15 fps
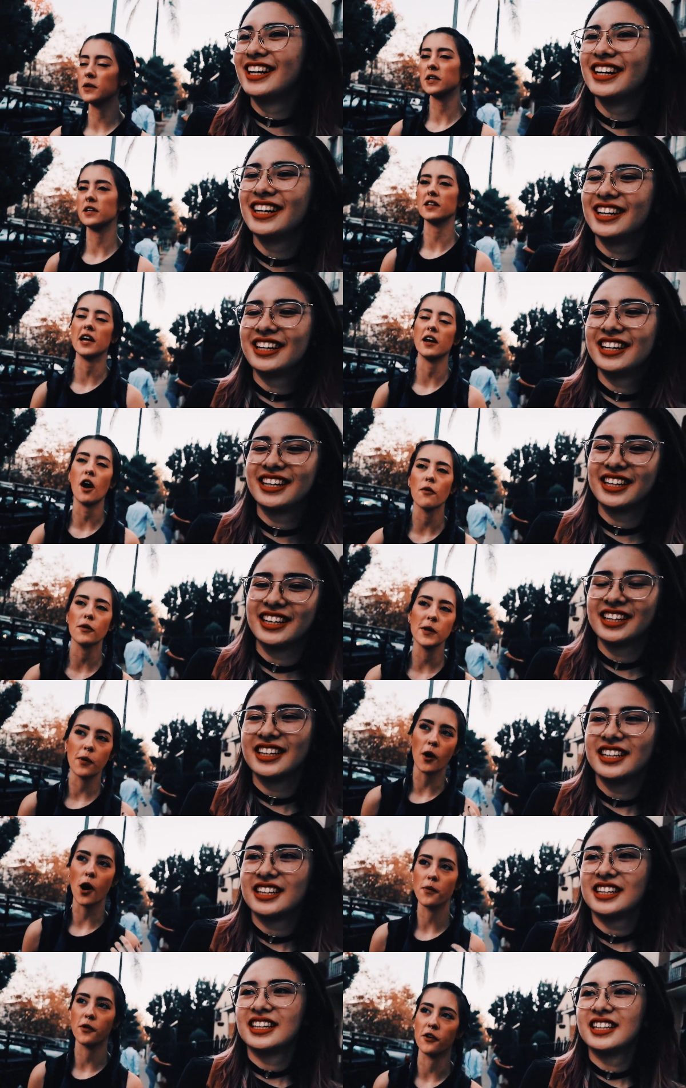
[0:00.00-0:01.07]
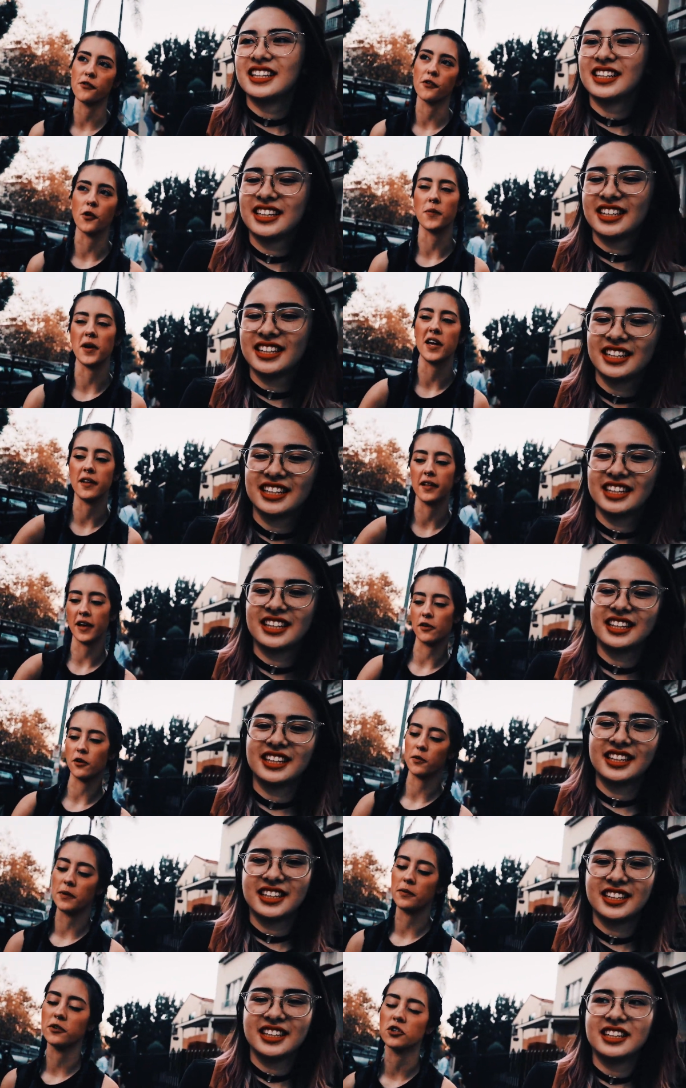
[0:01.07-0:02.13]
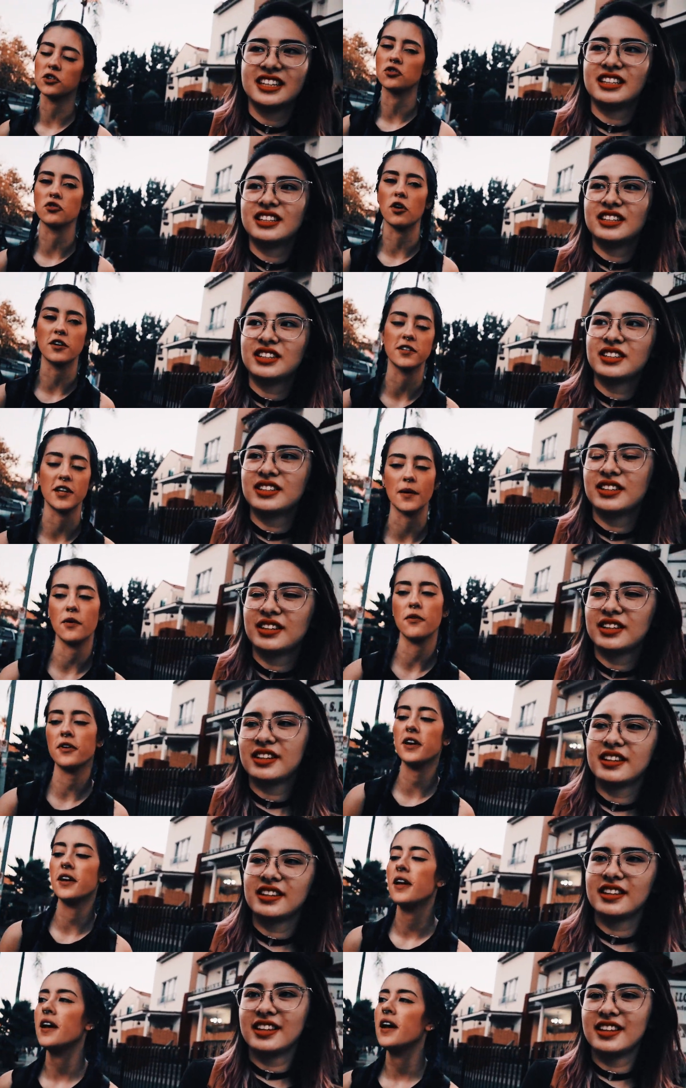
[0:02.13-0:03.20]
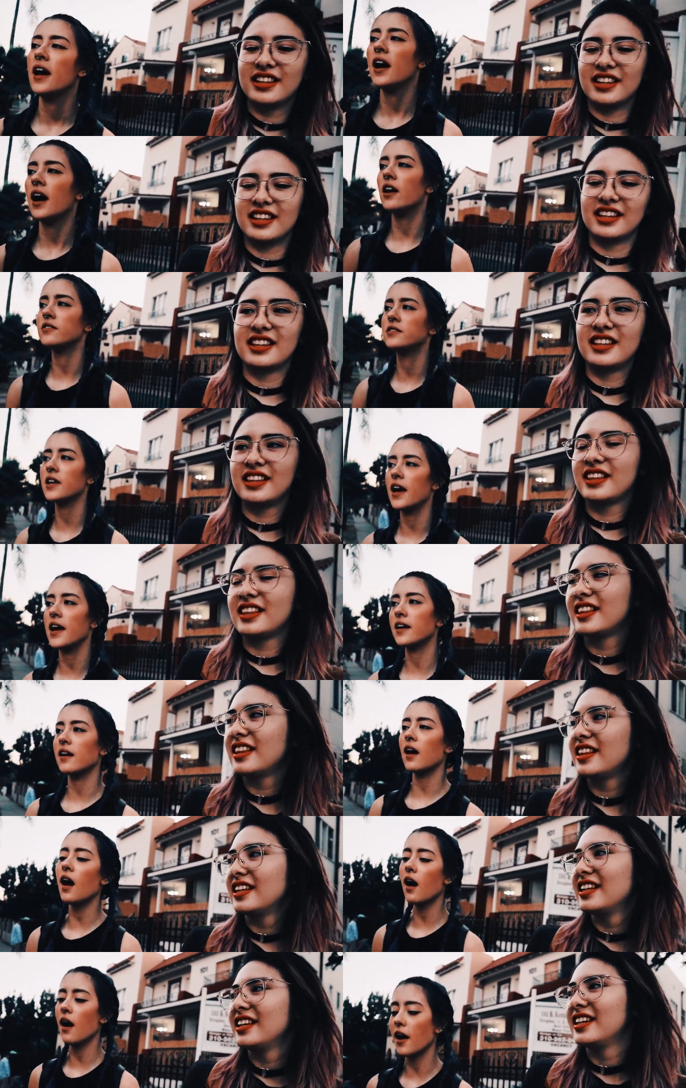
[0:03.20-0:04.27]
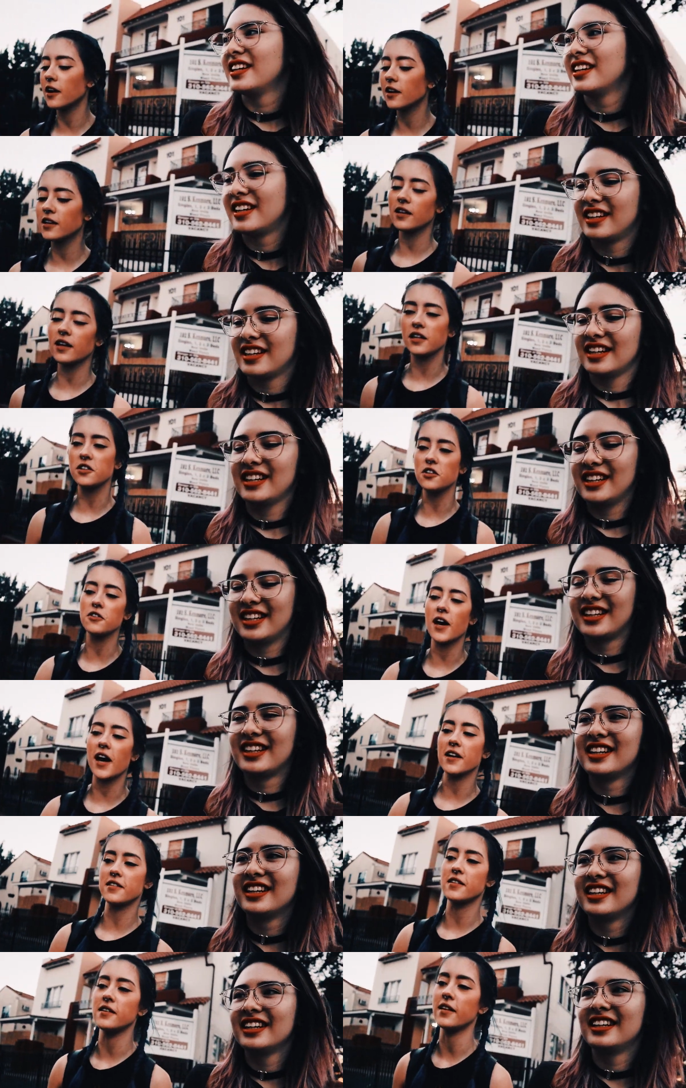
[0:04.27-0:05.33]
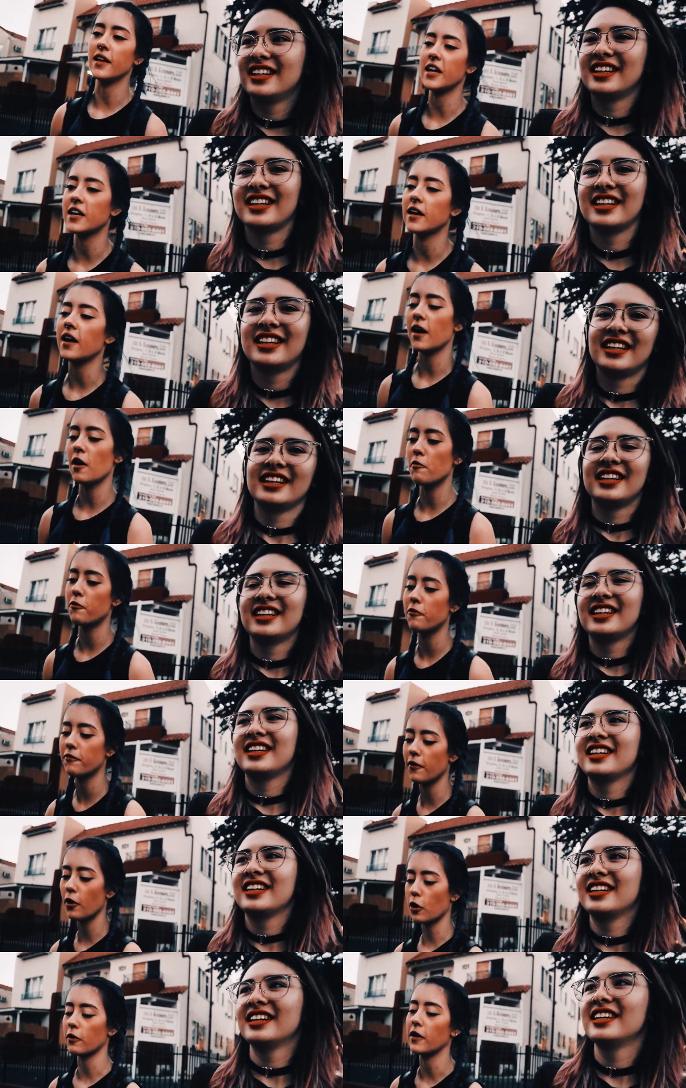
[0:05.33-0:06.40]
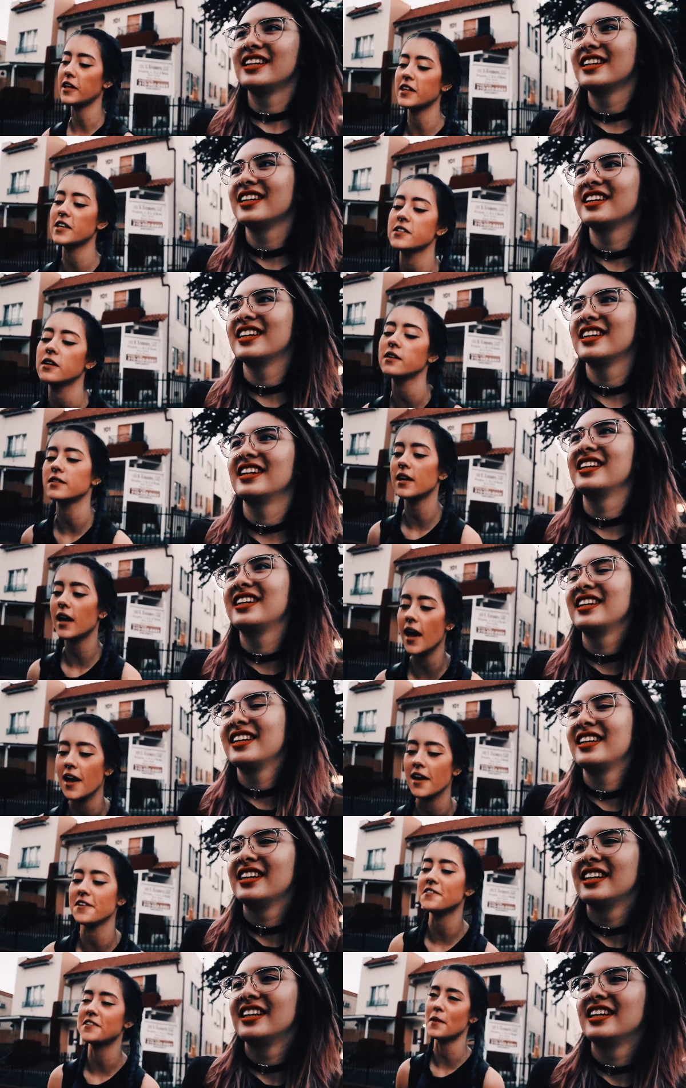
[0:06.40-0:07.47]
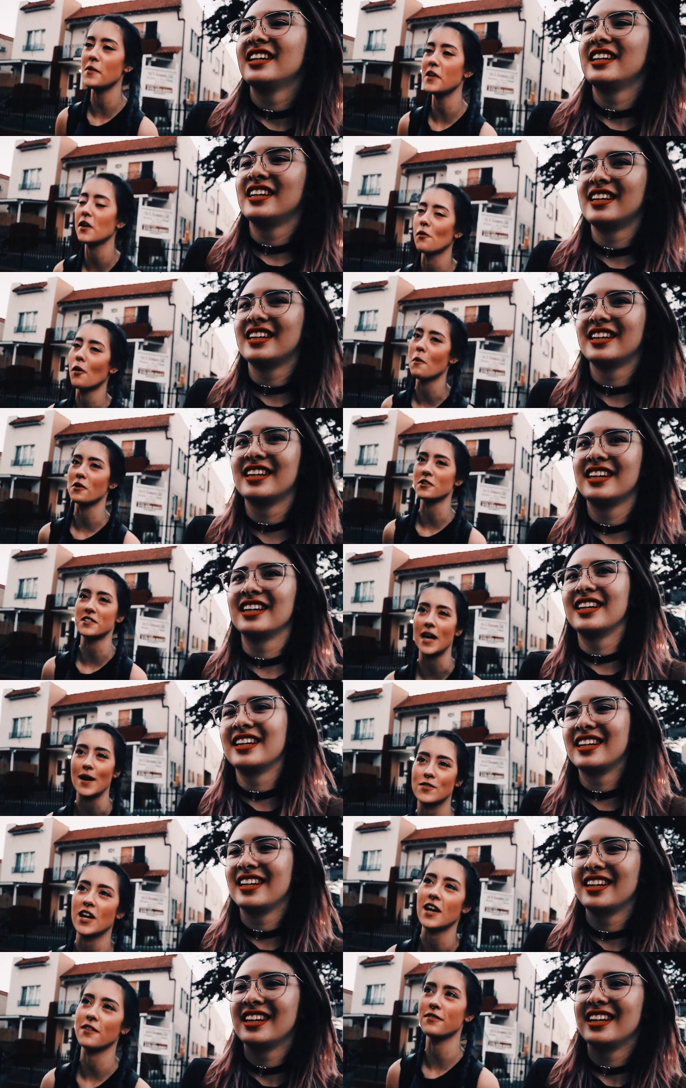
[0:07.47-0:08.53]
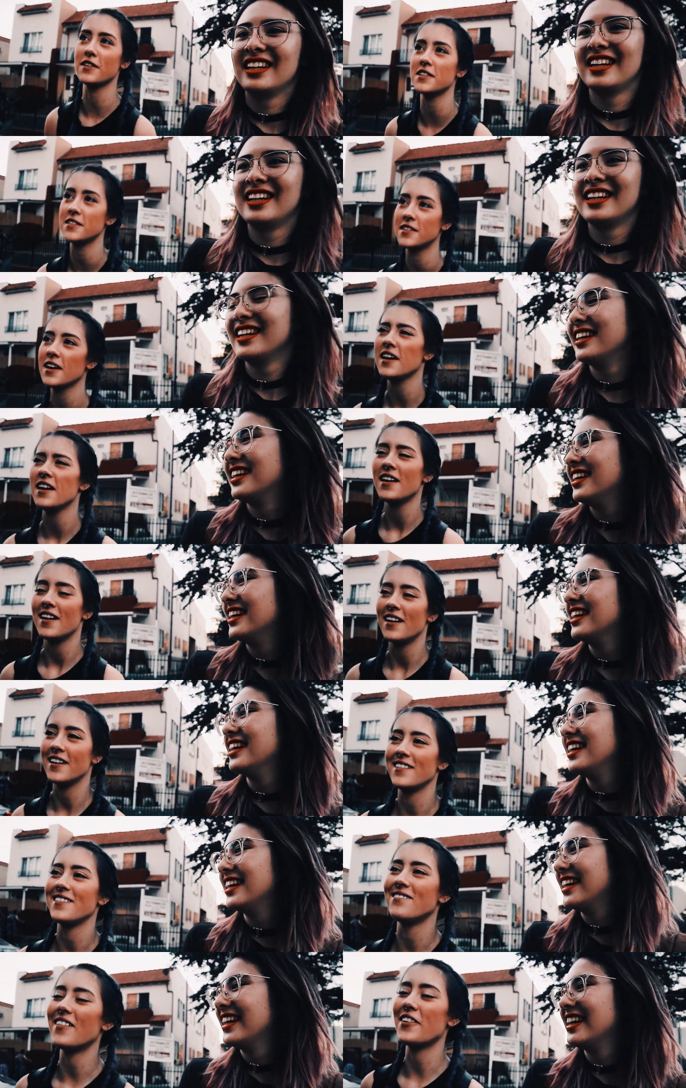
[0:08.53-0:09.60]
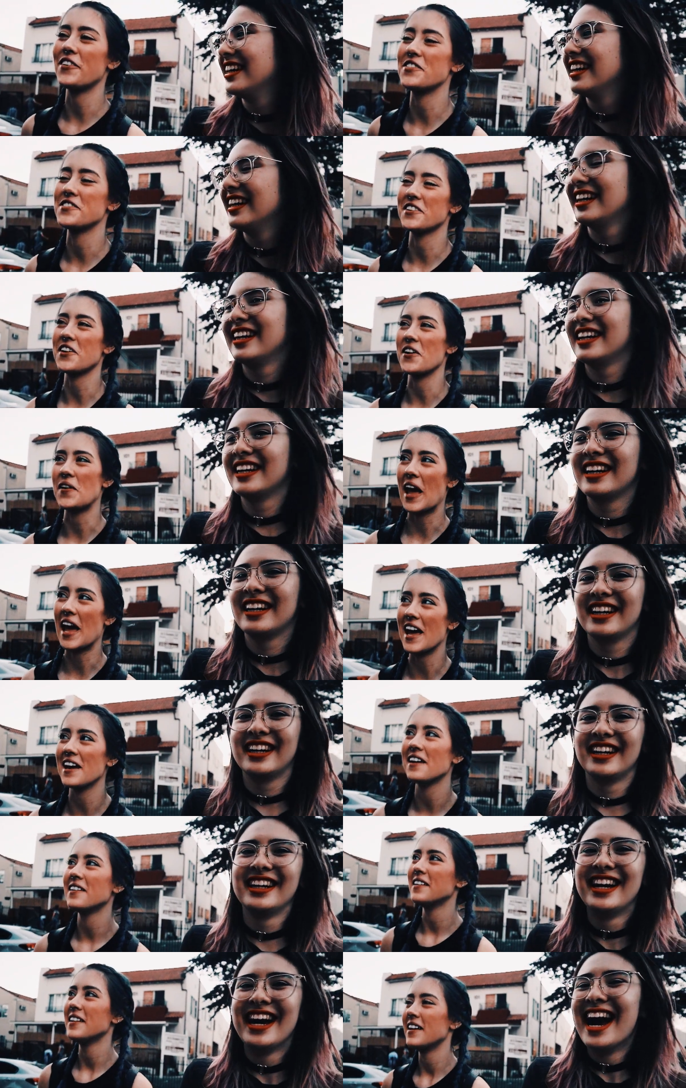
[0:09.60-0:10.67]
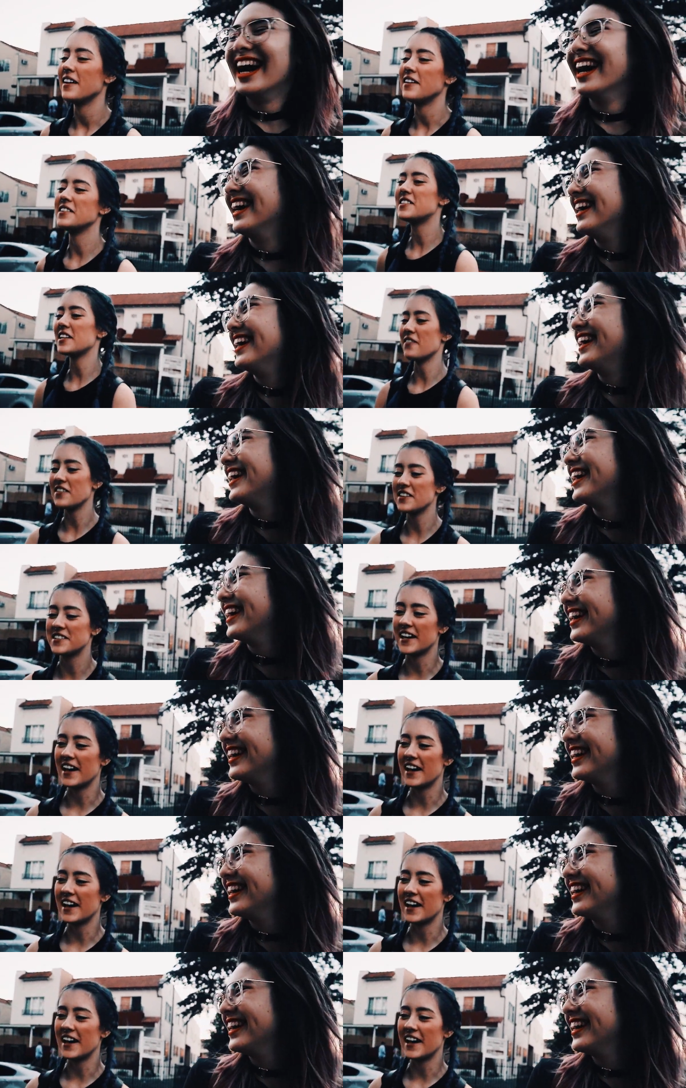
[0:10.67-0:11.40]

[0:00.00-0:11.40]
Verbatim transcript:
Speaker 1: to be. They got really popular for a bit, like where people just draw slime over it. Mm-hmm. I was like, ah, oh, I'm gonna like do that to like a photo like this. So I was like, hey, you send me like one more Snapchat of this? And my friend was like, okay. send me a